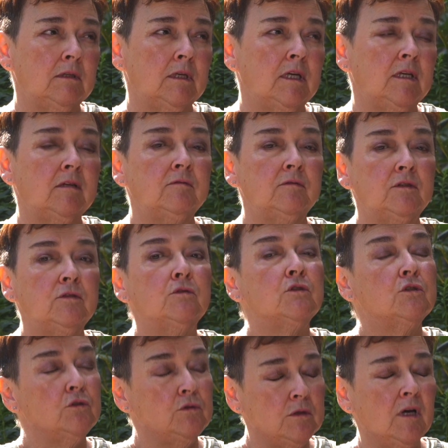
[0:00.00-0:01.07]
And if you
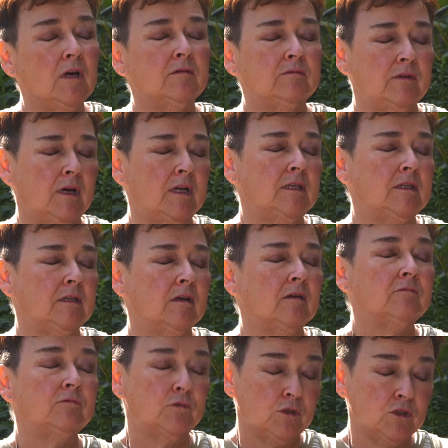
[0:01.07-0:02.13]
do not find it,
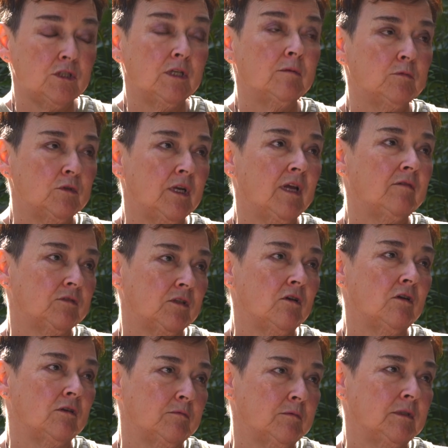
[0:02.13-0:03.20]
unfortunately, I'm going to have to
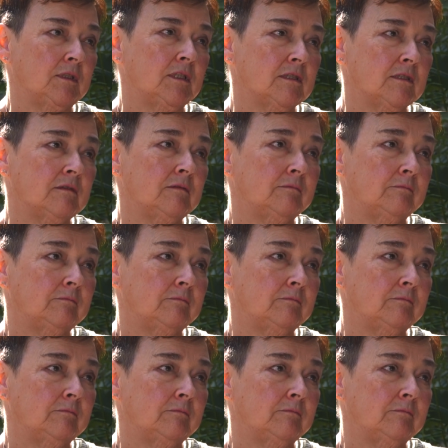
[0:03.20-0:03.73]
call the police